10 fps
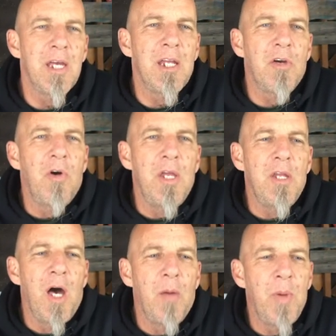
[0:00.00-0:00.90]
get it
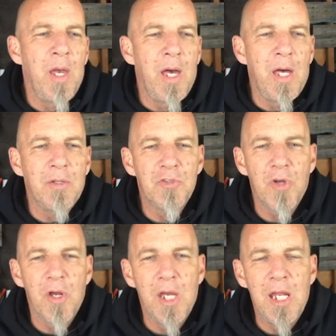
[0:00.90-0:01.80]
cleaned up, and
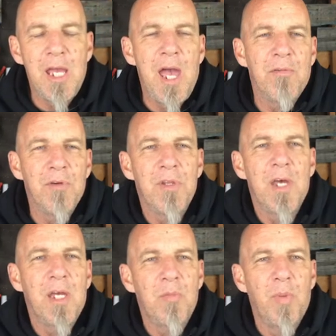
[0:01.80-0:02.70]
start getting
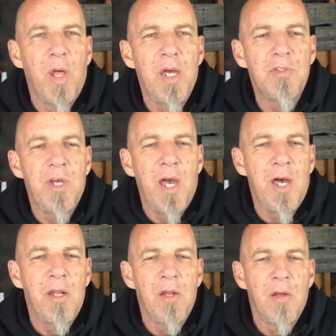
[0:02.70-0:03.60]
everything in place,
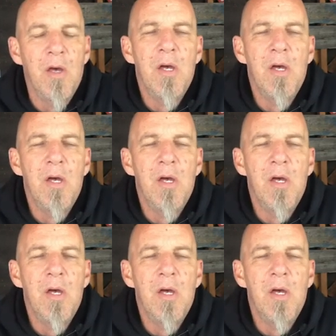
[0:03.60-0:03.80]
and